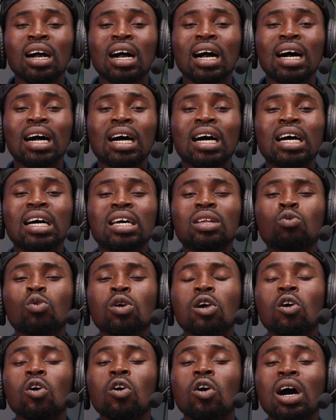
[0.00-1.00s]
And
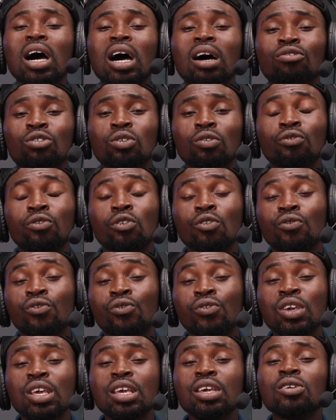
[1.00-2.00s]
we all have to
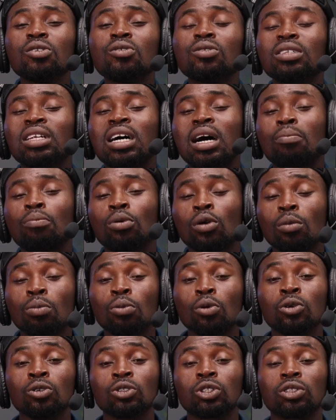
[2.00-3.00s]
fulfill that
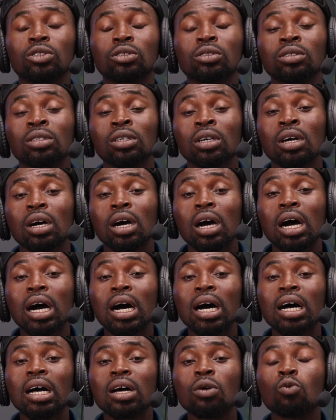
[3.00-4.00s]
purpose.
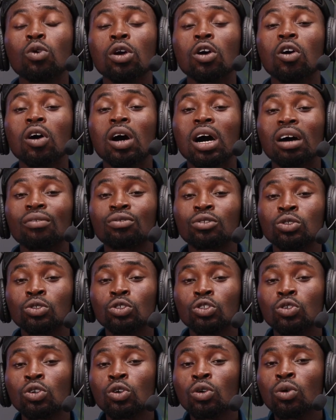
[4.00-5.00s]
And we all have to,
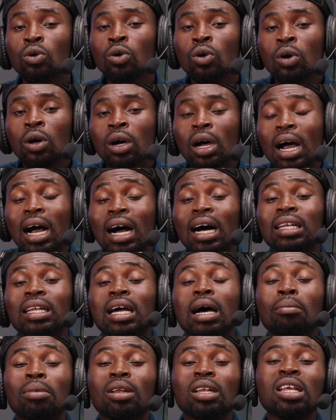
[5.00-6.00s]
you know,
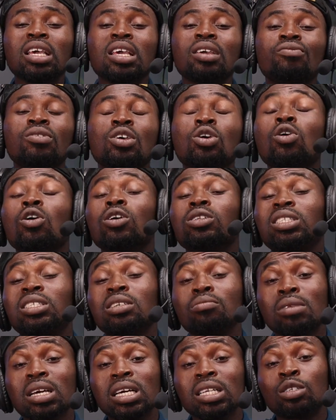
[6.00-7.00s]
and I believe the
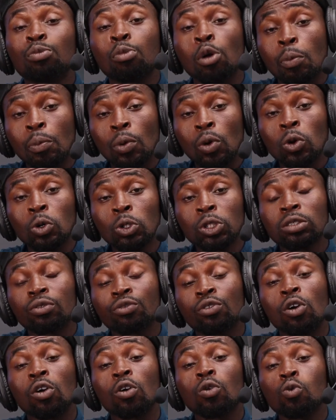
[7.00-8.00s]
ultimate purpose
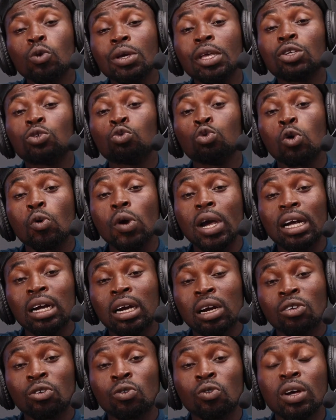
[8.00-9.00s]
for which we were
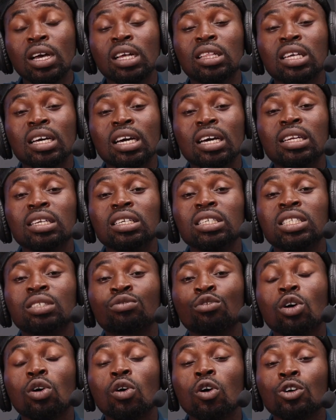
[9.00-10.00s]
created
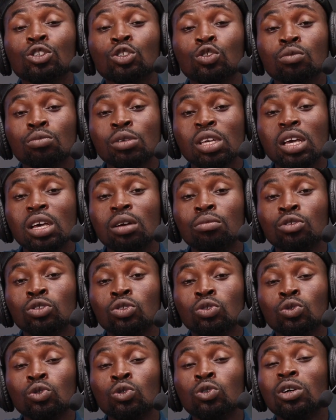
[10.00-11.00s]
is for us to be
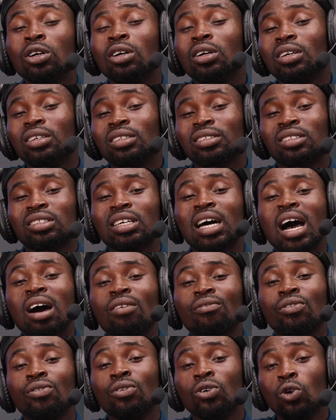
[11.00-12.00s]
able to
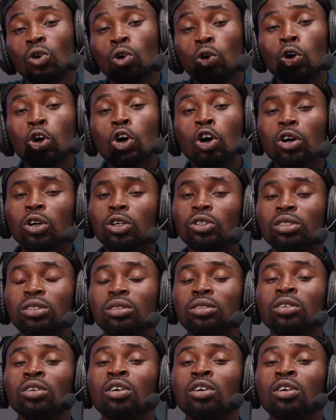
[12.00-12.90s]
serve God